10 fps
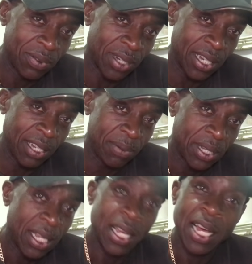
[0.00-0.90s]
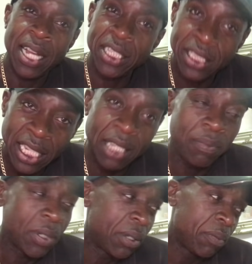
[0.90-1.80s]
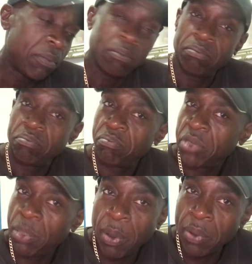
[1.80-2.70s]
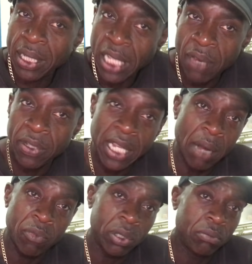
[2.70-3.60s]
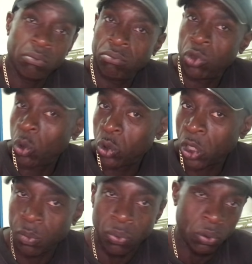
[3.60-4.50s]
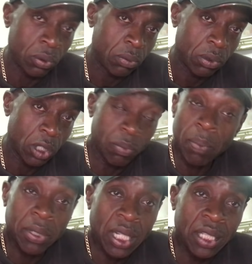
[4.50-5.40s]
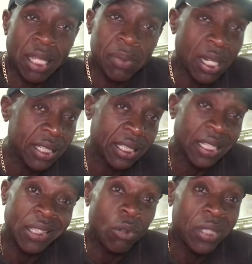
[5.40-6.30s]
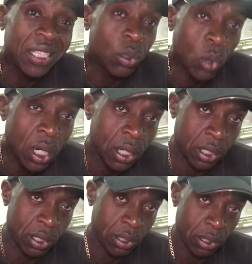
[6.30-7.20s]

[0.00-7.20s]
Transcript: Right? And you see people like David Cameron and George Osborne. Because remember, none of them guys here, they don't need to work.